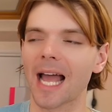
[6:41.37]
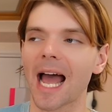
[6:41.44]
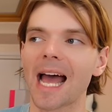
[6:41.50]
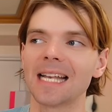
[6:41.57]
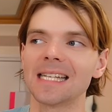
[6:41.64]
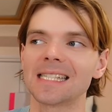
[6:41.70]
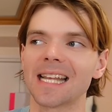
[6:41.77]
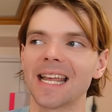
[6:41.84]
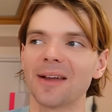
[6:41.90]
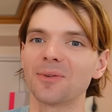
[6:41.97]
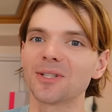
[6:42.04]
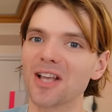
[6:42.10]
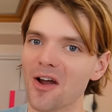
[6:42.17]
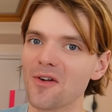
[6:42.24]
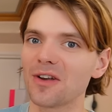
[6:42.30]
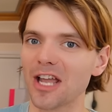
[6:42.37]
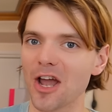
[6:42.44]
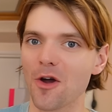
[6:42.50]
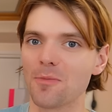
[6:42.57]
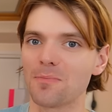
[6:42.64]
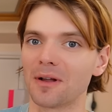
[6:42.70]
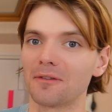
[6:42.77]
and it was only
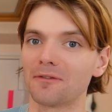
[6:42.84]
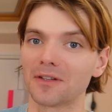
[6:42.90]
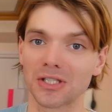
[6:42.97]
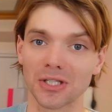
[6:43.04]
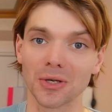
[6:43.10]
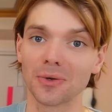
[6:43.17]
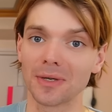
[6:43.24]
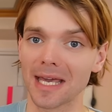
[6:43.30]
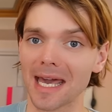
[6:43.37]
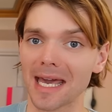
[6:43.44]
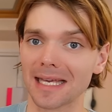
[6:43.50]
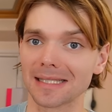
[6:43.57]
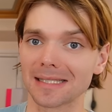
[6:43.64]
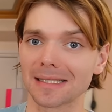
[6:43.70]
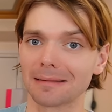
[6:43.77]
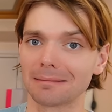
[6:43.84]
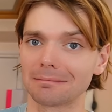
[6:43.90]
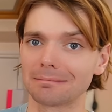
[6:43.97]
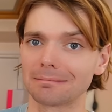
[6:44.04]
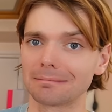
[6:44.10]
open for two years.